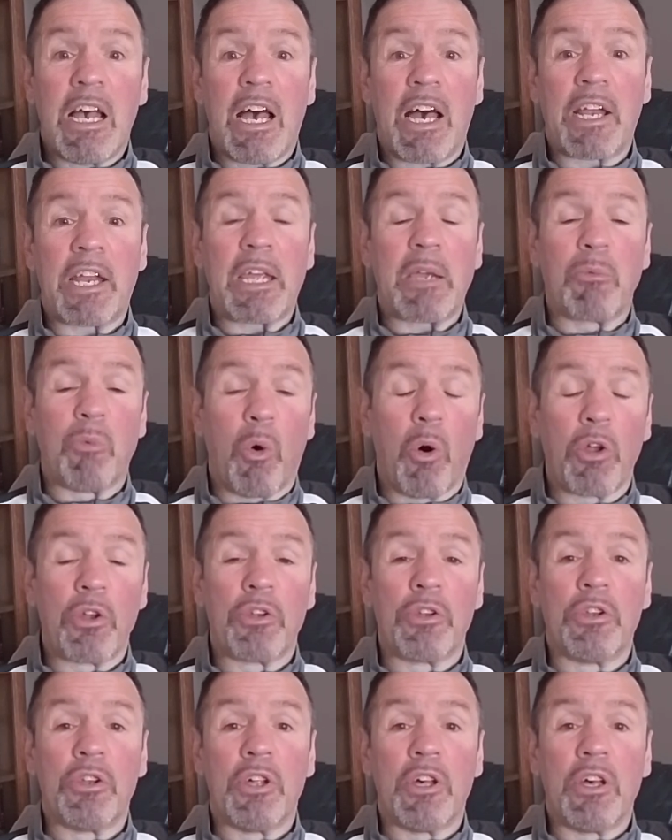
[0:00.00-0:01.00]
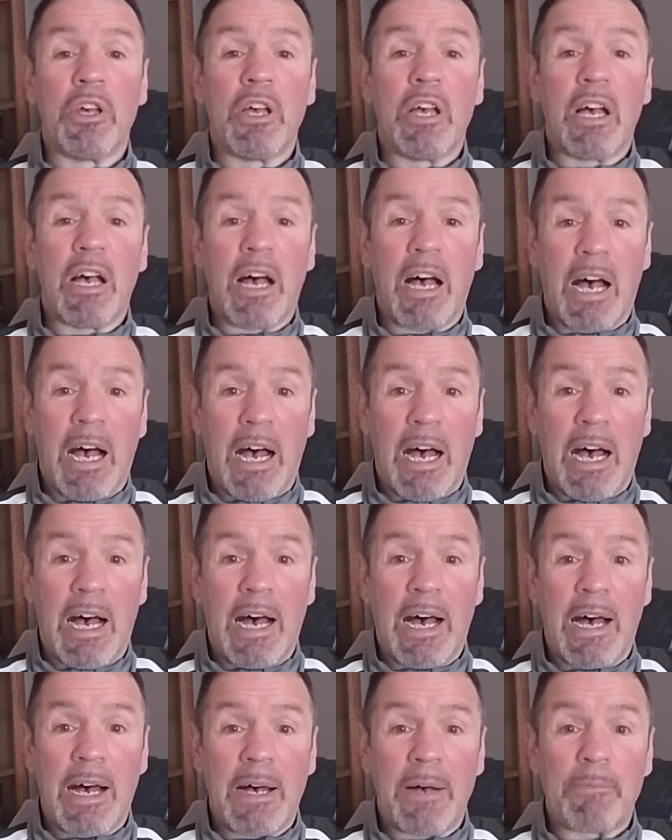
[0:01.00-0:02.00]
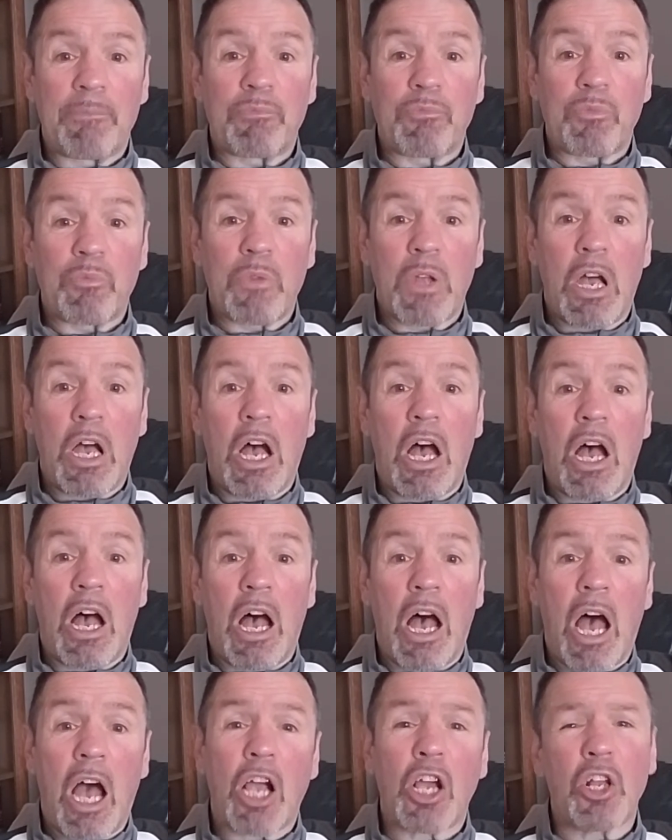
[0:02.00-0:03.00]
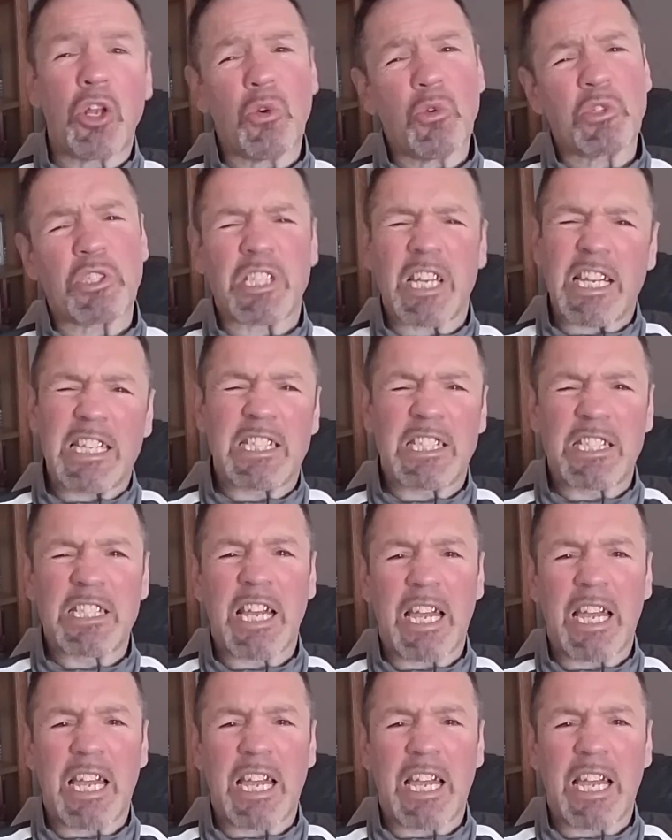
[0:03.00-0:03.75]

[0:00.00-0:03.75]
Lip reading: and he won a close-ish.